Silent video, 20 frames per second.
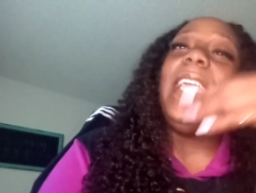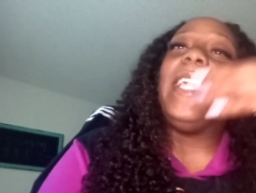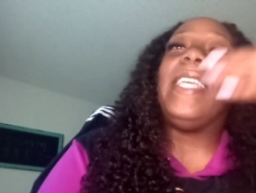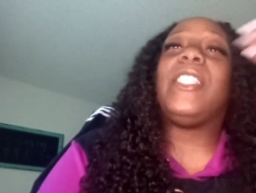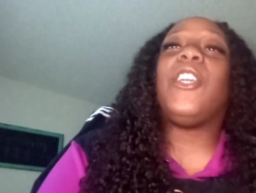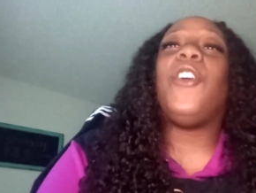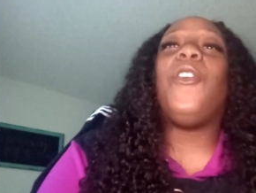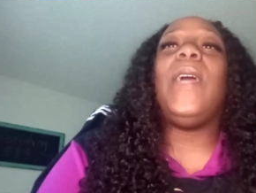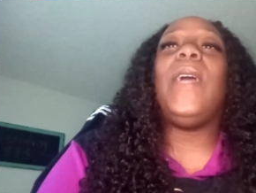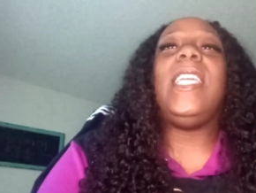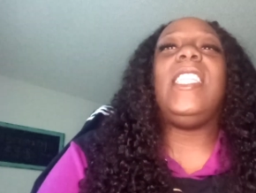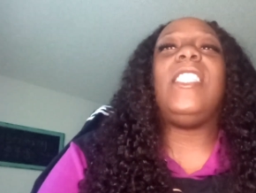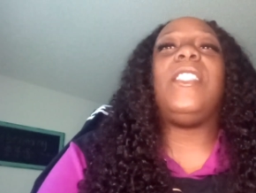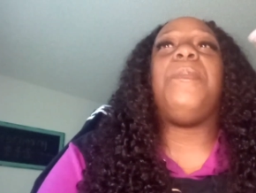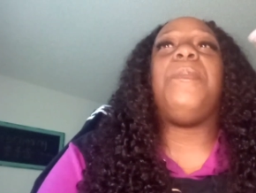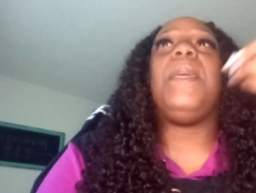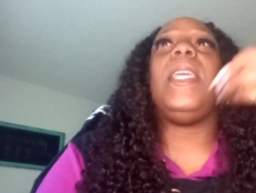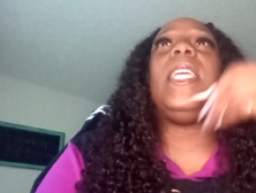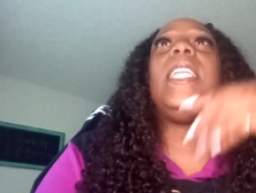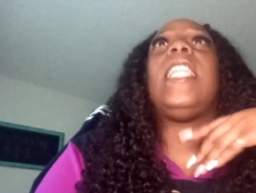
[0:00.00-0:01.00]
is going to
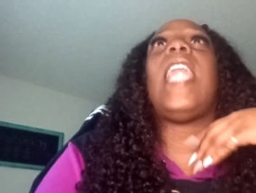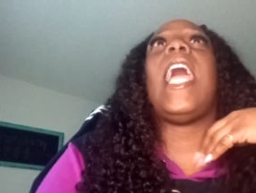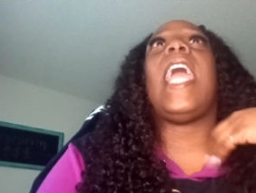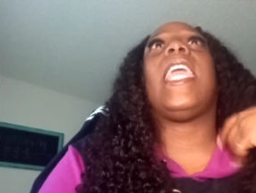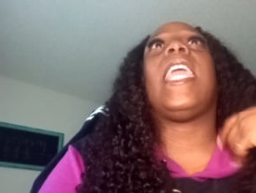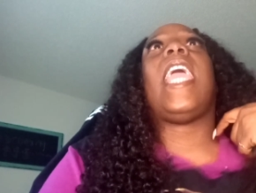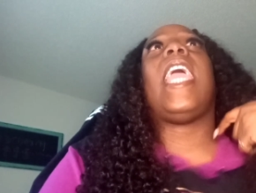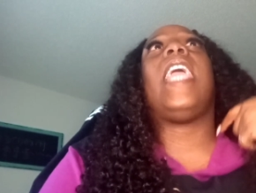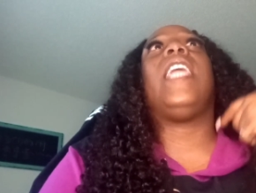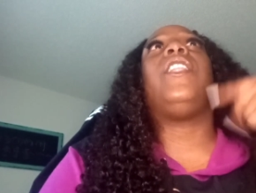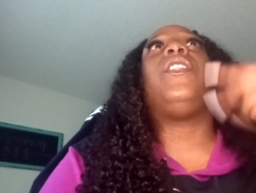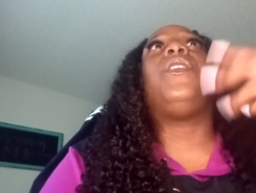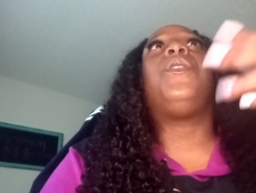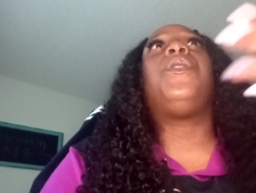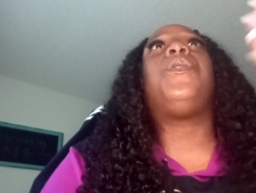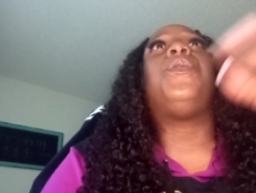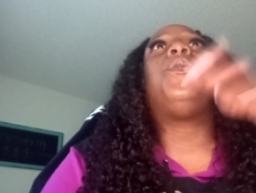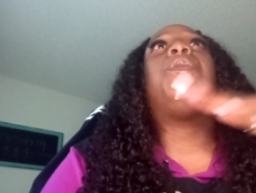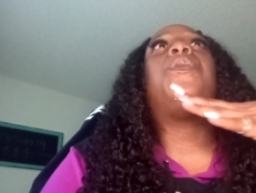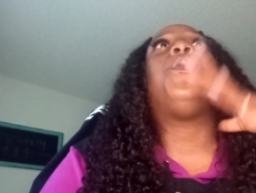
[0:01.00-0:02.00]
be like a
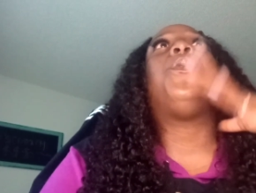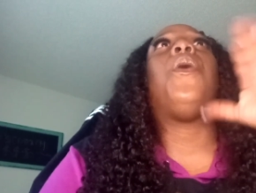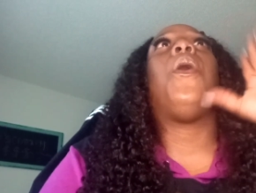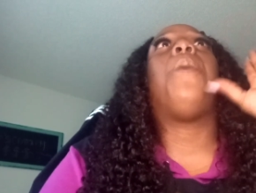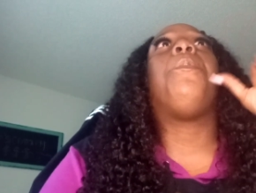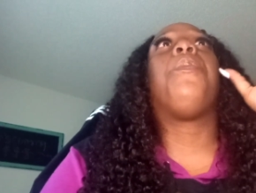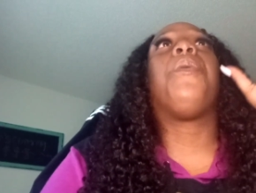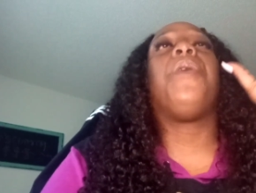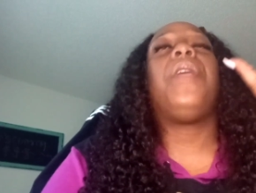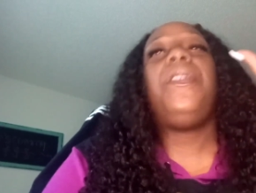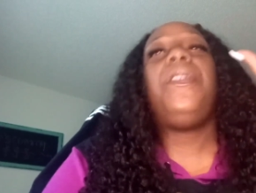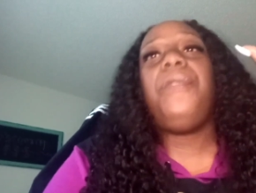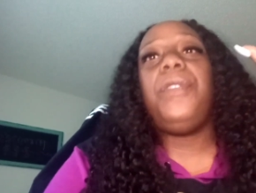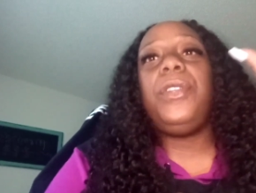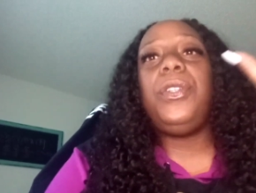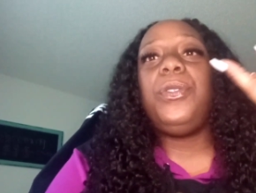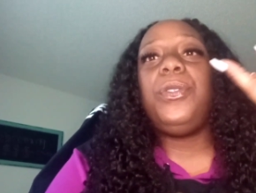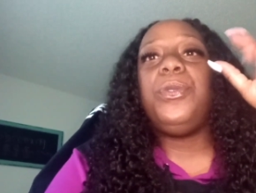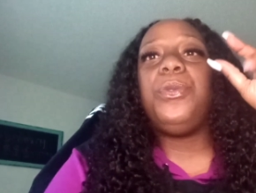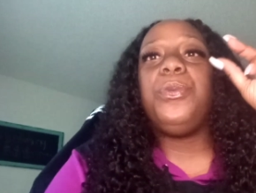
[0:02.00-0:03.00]
brief
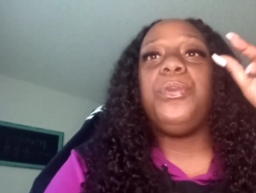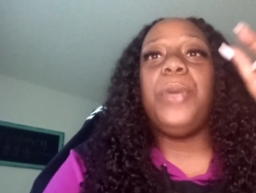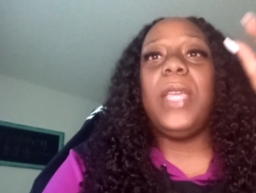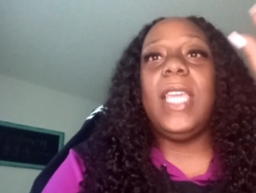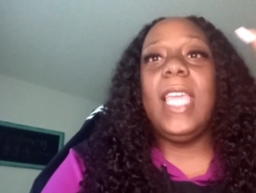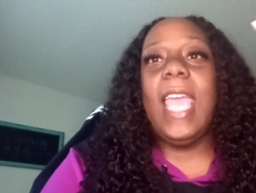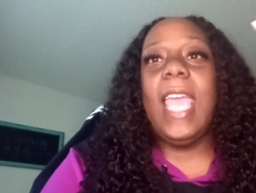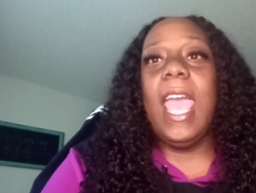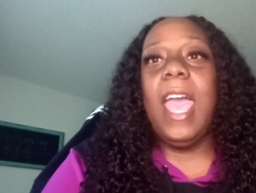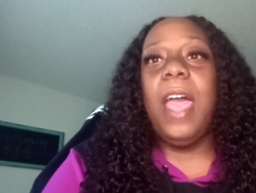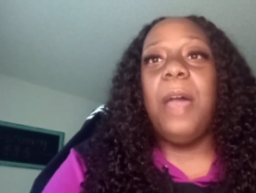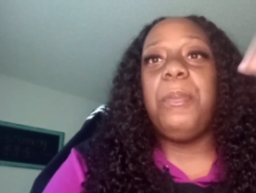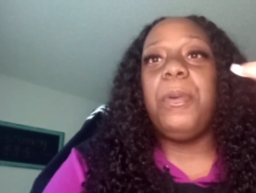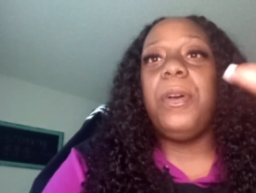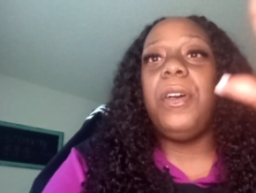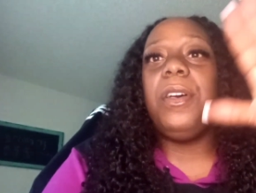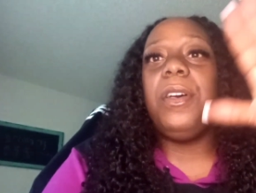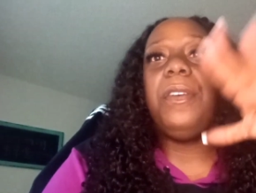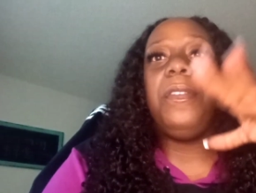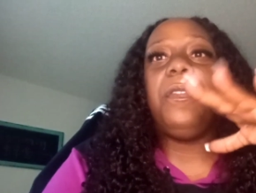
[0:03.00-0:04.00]
little recap
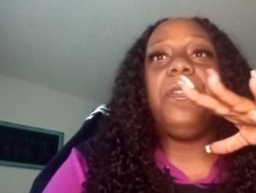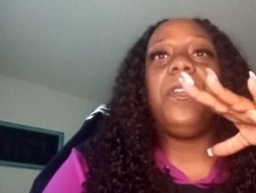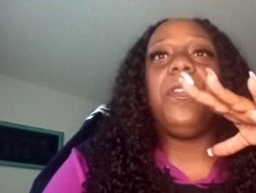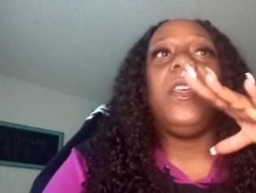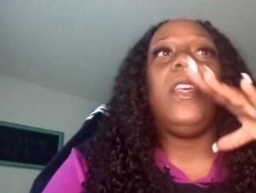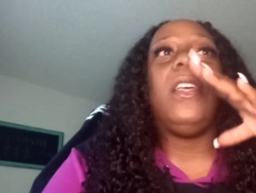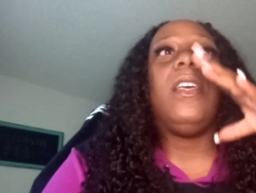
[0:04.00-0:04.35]
of